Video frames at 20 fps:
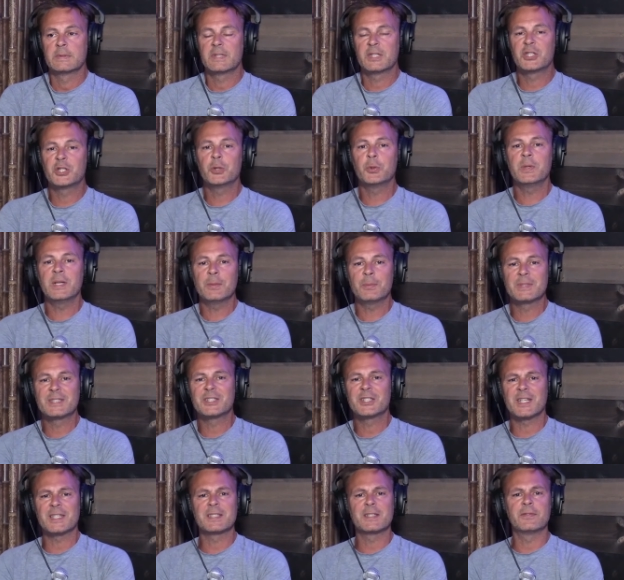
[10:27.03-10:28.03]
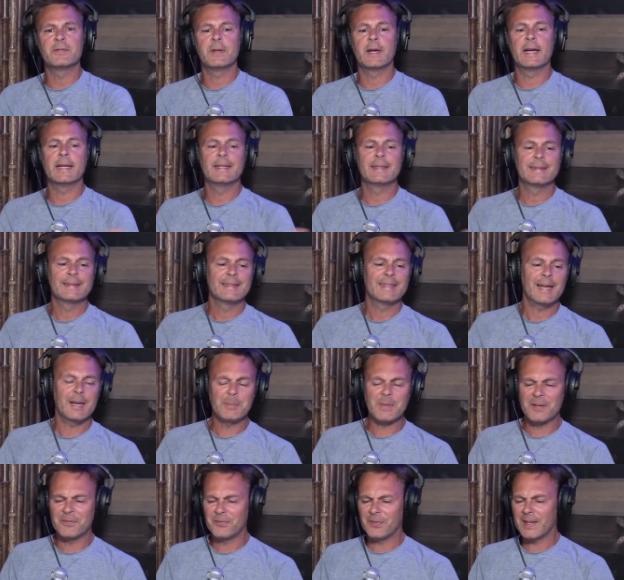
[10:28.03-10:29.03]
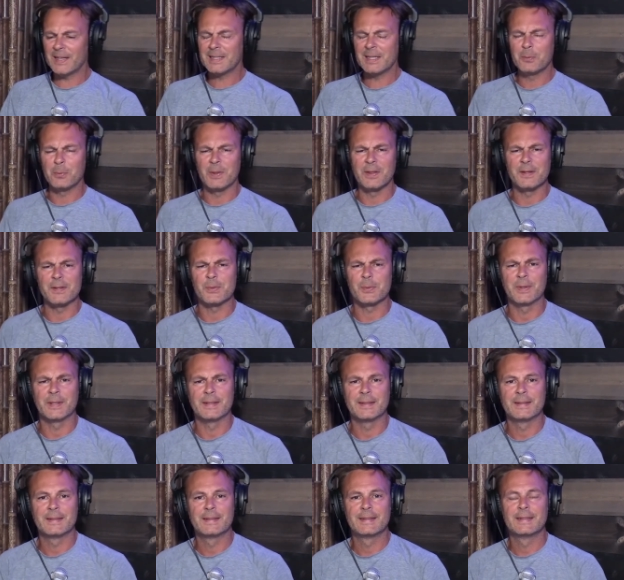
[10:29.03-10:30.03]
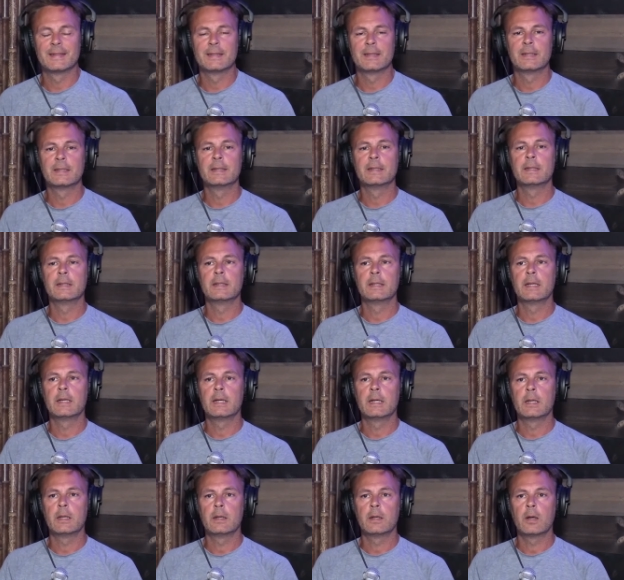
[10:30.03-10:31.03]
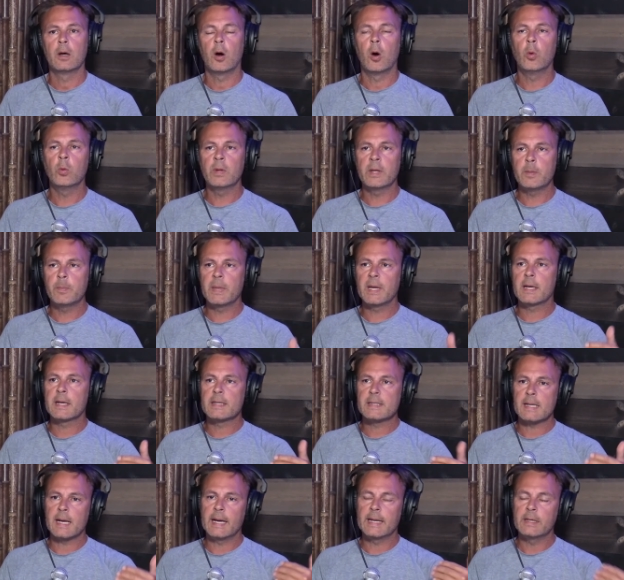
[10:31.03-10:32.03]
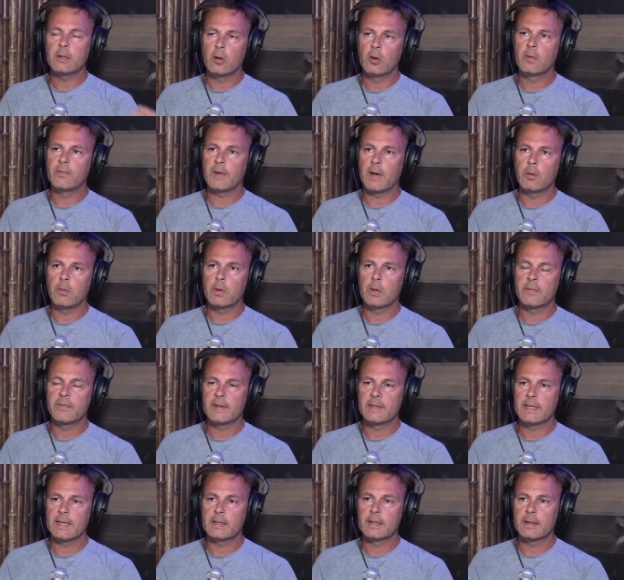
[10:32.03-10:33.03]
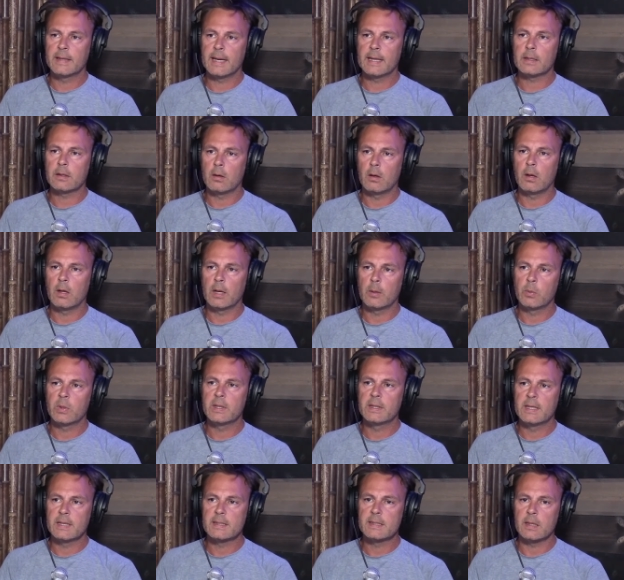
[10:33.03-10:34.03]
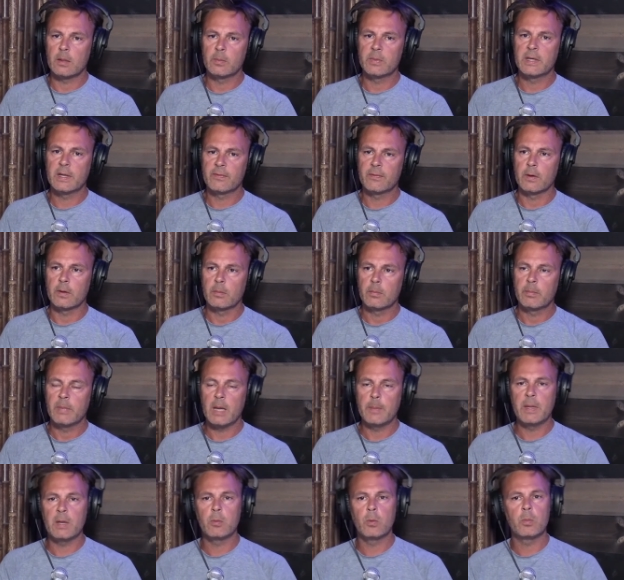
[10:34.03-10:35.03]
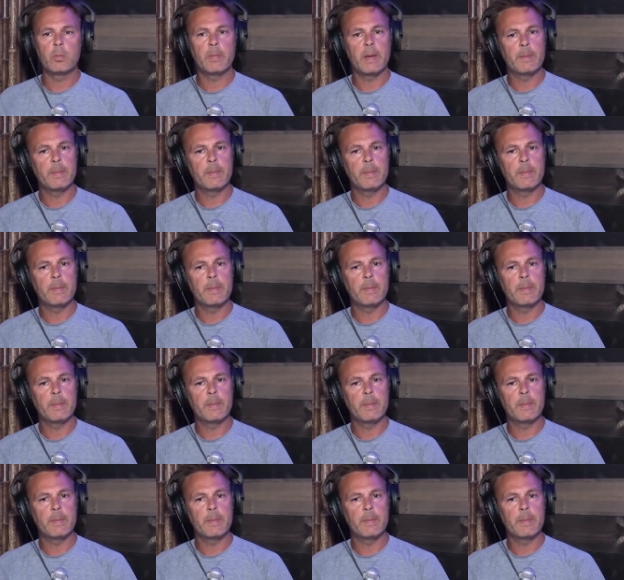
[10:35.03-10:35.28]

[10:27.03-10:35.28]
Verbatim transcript: The shooting was justified. I'm conflicted with this one. Only because I know if I would have attended that call, I would have did something different. Maybe it,